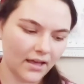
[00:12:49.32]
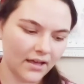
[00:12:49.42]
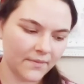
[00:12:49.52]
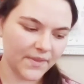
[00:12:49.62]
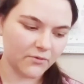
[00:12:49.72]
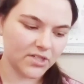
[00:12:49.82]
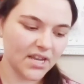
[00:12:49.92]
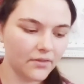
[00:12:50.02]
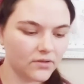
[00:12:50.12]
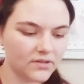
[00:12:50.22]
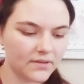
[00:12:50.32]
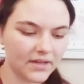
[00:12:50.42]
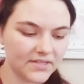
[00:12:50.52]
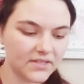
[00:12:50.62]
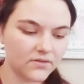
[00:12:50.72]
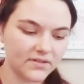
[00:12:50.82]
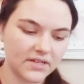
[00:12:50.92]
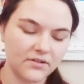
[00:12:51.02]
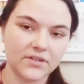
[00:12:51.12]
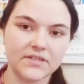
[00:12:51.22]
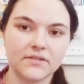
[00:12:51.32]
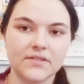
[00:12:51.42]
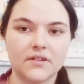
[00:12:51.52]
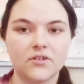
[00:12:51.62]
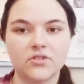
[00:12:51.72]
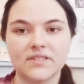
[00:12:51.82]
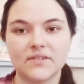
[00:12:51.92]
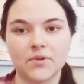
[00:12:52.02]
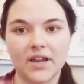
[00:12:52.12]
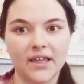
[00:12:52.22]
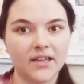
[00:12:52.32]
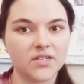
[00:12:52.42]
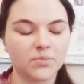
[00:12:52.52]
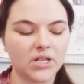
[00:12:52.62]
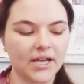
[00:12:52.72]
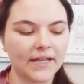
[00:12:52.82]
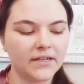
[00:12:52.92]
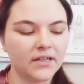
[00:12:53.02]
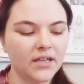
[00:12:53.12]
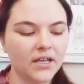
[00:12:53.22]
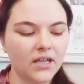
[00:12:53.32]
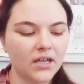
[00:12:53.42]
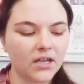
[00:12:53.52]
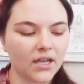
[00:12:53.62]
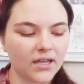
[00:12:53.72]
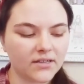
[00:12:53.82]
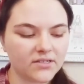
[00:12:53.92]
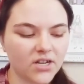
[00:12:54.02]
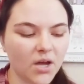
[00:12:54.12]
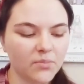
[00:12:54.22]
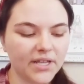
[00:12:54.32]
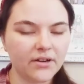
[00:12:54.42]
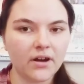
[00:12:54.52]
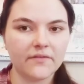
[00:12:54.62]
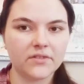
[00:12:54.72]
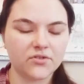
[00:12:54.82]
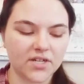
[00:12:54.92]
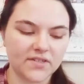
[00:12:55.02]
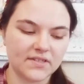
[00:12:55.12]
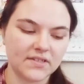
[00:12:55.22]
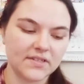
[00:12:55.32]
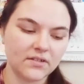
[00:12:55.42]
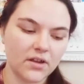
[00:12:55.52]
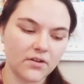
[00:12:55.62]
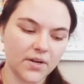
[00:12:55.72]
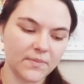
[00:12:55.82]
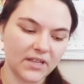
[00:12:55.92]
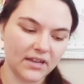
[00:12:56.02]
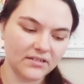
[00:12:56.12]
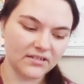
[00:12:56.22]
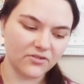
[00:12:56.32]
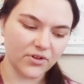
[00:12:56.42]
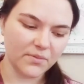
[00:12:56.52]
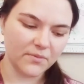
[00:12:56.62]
There were 10,000 Swarovski crystals on her dress that were hand applied, and the top layer of the dress is a silk crepe line.